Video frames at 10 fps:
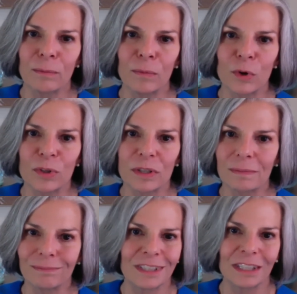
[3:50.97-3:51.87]

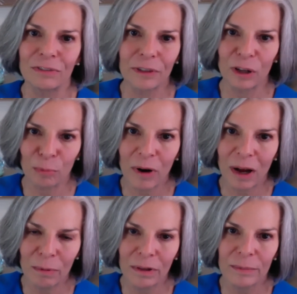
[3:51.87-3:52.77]
most difficult
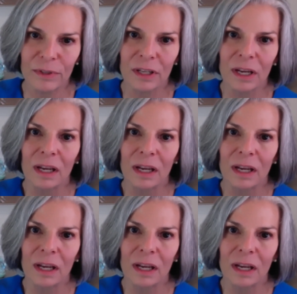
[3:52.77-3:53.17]
problems.